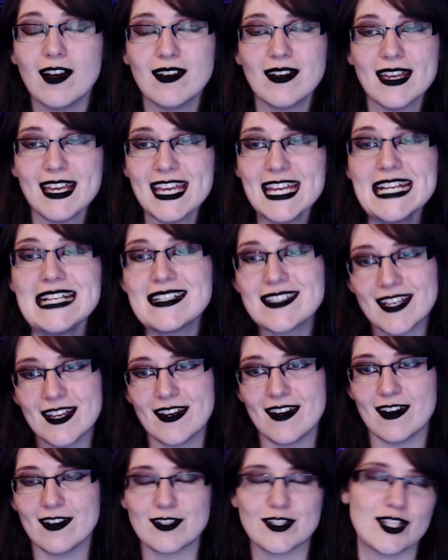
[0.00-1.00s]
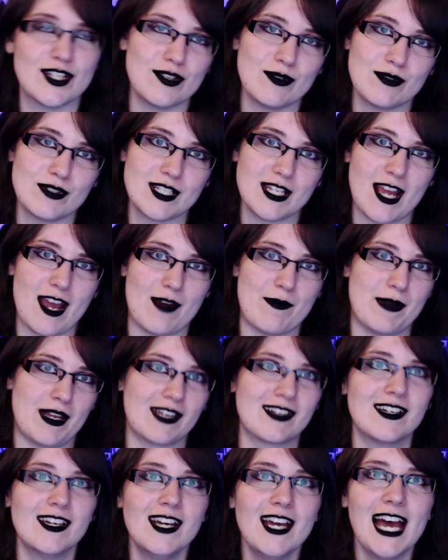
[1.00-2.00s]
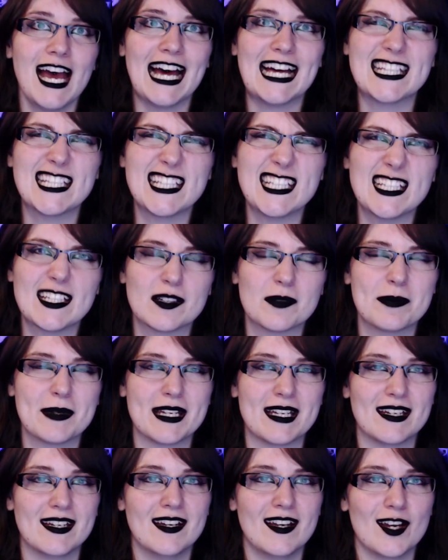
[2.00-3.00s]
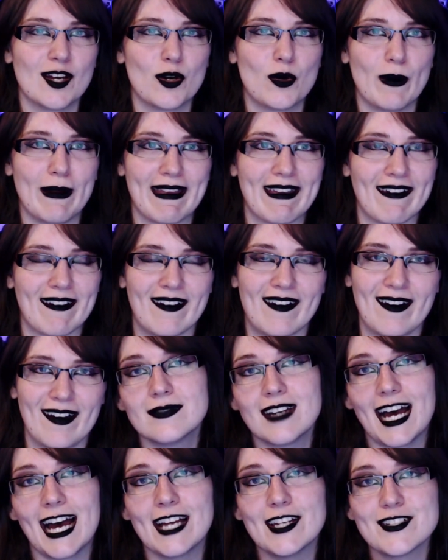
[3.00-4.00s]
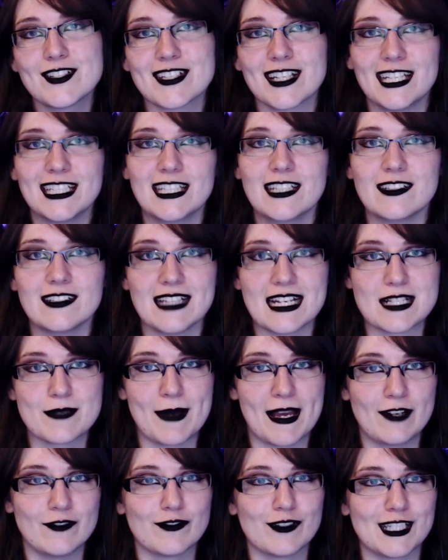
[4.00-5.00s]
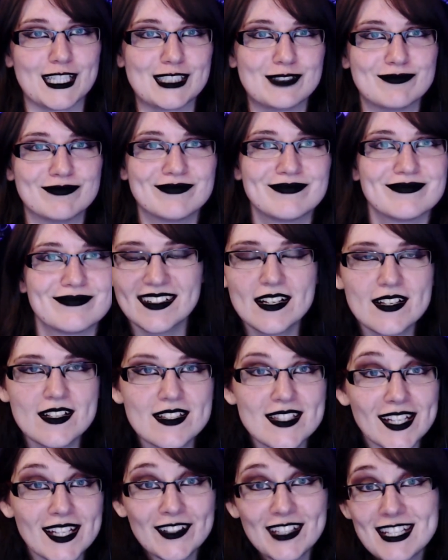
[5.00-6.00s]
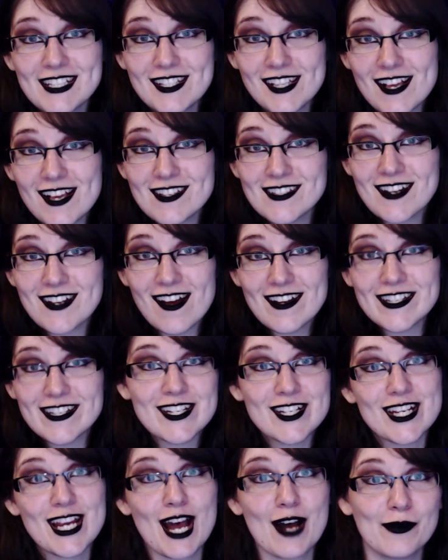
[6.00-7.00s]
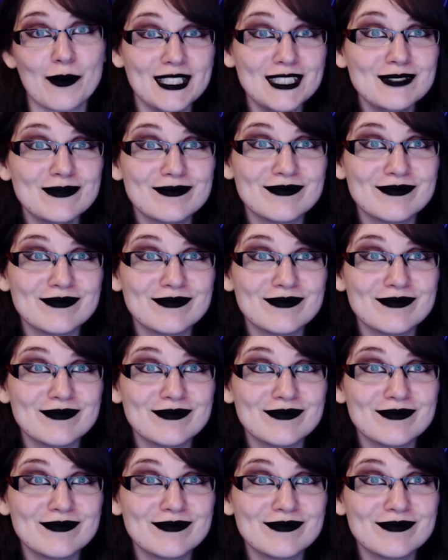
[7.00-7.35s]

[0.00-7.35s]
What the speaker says: ease into DMing a little bit quicker and a little less painfully. So let's get started, shall we?